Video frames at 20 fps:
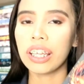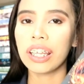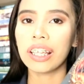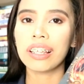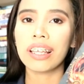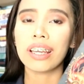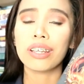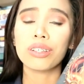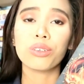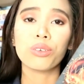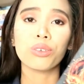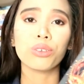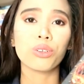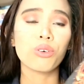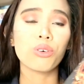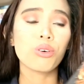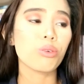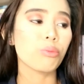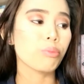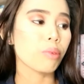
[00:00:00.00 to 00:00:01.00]
And I don't
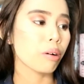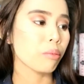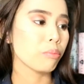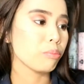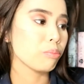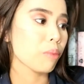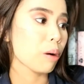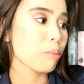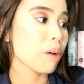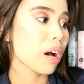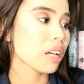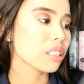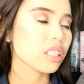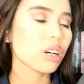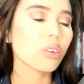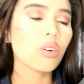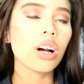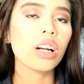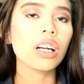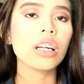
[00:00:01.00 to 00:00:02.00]
know kung
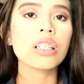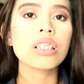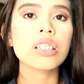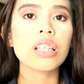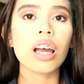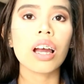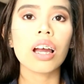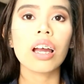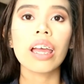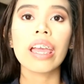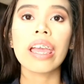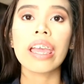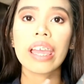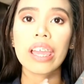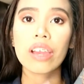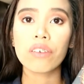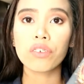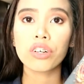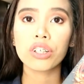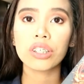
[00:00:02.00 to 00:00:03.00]
mababasa ko agad siya.
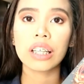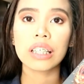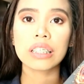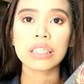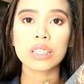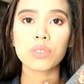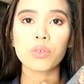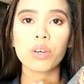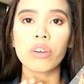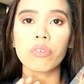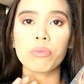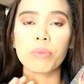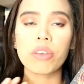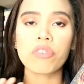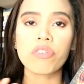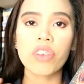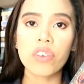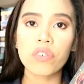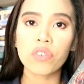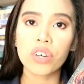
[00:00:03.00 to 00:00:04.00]
Everless is one of my
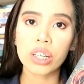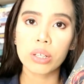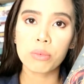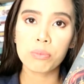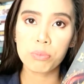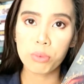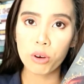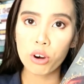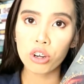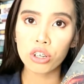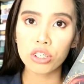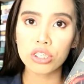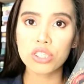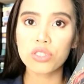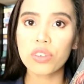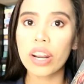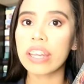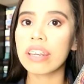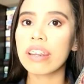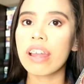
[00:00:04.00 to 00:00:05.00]
favorite
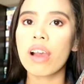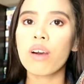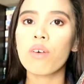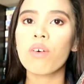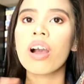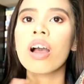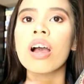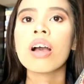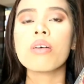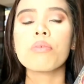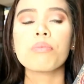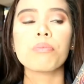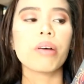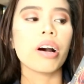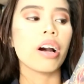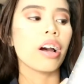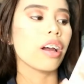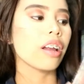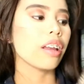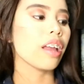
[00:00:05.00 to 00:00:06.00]
books right now.
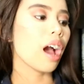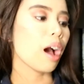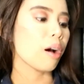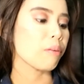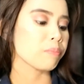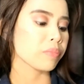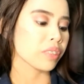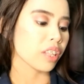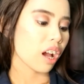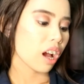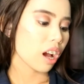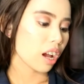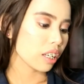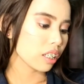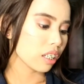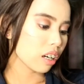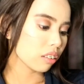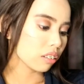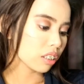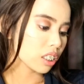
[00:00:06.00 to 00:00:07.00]
But yeah,
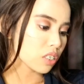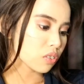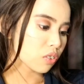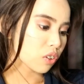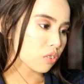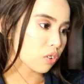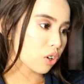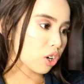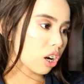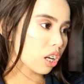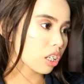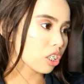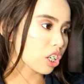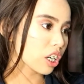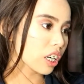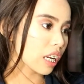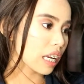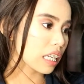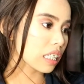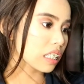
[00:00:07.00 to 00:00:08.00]
I got this for
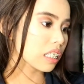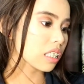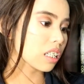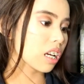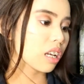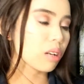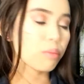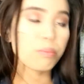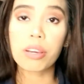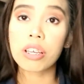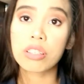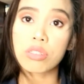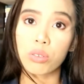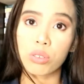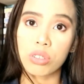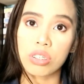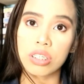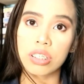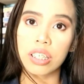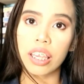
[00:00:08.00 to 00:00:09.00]
489
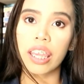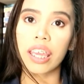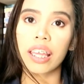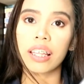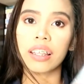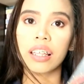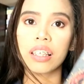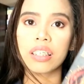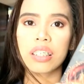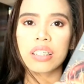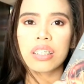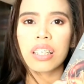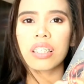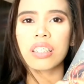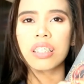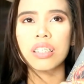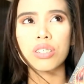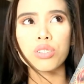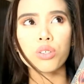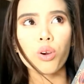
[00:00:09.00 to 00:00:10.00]
pesos. And this is a
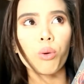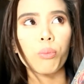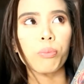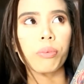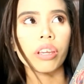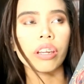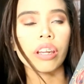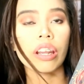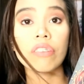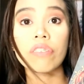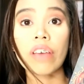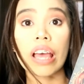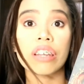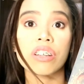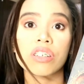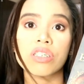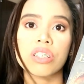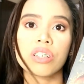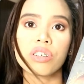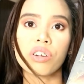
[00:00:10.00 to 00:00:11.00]
dystopian and
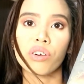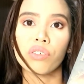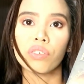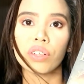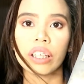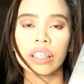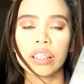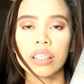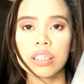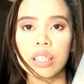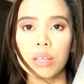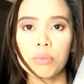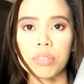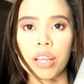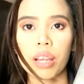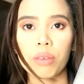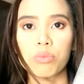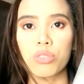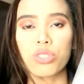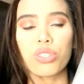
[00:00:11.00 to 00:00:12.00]
fantasy novel at the same
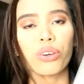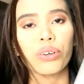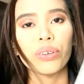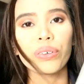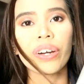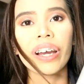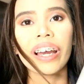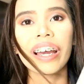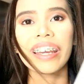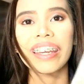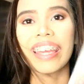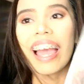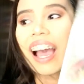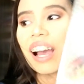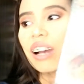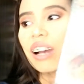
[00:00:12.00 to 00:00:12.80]
time. So yeah.